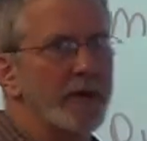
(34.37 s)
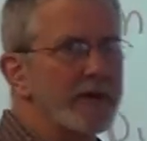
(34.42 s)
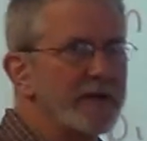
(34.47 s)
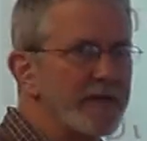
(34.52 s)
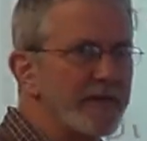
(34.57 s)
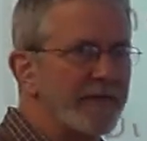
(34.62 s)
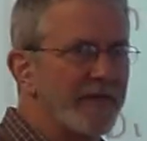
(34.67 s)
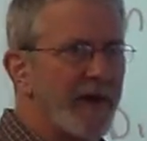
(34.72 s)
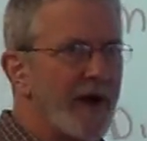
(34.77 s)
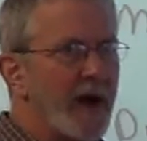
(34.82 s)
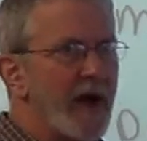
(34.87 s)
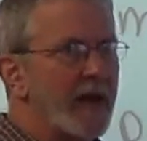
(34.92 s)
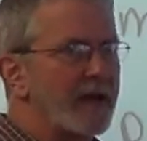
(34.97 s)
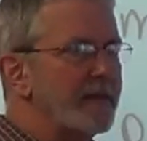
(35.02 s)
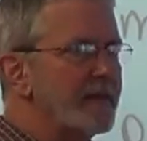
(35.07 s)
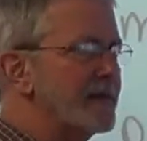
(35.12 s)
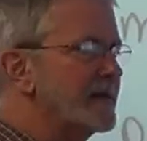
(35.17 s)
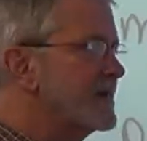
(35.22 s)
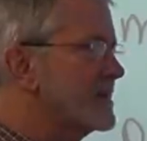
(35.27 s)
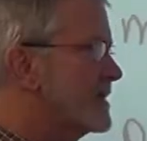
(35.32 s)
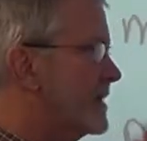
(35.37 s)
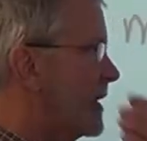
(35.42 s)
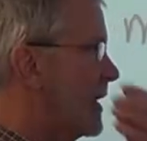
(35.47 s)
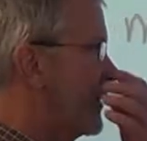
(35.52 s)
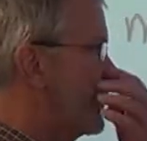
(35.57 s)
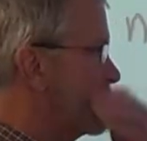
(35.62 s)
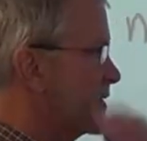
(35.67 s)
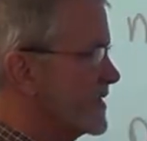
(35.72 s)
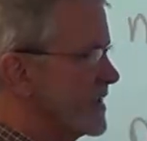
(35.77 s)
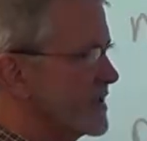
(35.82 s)
going to define this
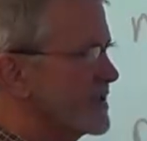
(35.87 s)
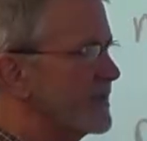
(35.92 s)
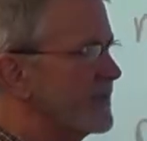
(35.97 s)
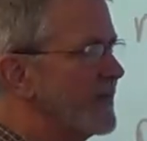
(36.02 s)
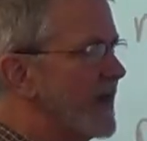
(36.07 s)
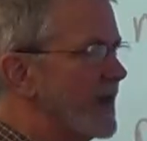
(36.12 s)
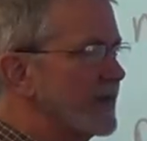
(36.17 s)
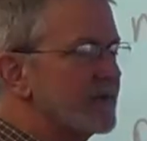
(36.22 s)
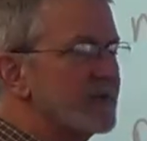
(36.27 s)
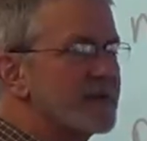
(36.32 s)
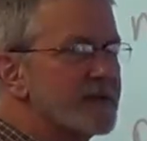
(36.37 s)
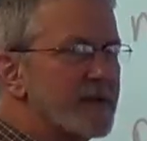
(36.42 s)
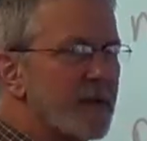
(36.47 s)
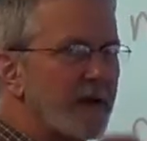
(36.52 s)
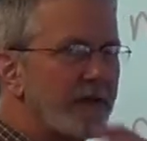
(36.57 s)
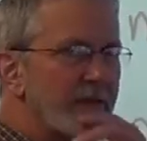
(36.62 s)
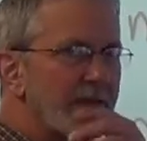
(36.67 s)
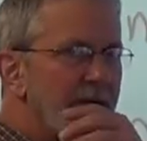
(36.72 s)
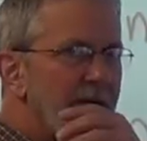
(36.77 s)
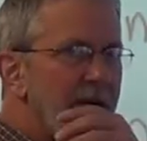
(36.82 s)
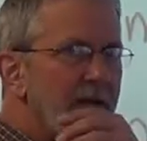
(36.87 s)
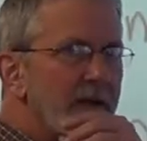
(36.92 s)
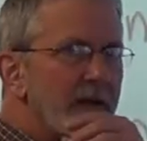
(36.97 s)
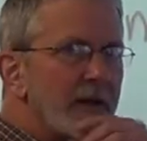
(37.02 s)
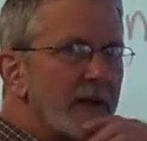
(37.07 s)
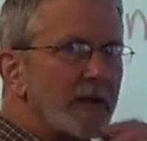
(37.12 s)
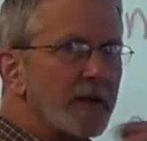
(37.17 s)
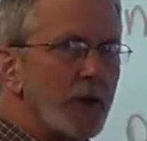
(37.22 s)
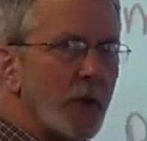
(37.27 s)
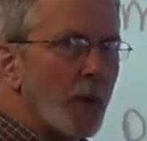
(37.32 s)
position vector stuff
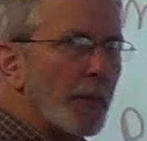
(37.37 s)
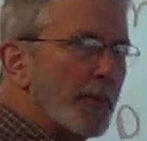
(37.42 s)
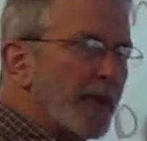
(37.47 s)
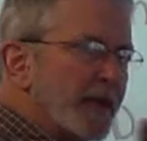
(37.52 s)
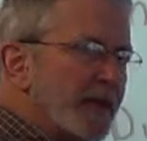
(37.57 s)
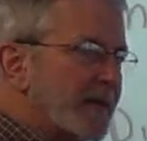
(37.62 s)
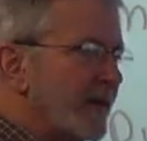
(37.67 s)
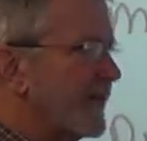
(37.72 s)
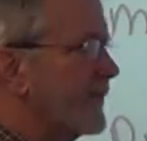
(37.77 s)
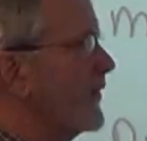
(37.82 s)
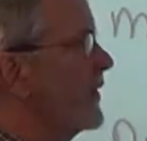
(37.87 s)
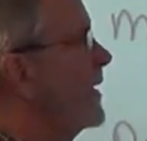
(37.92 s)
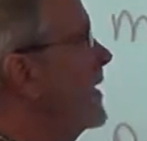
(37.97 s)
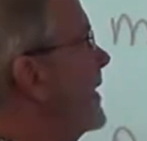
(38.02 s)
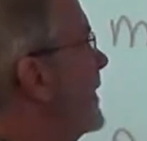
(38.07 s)
a little bit different